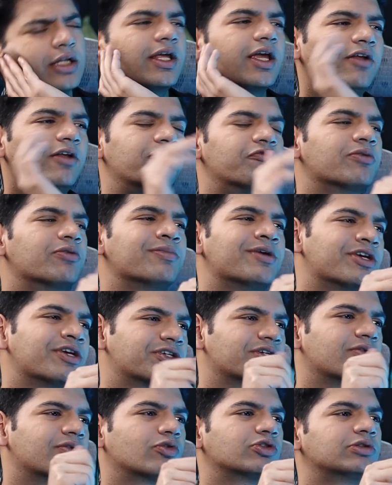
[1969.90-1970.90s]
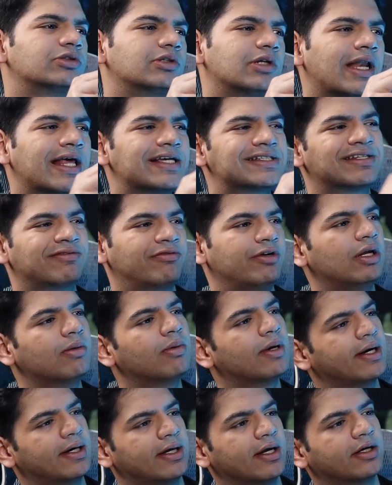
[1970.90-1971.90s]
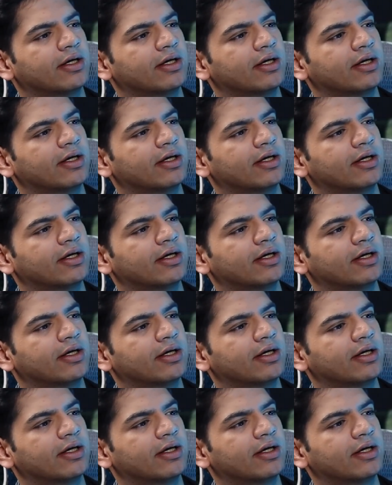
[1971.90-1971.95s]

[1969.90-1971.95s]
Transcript: I think information was less available at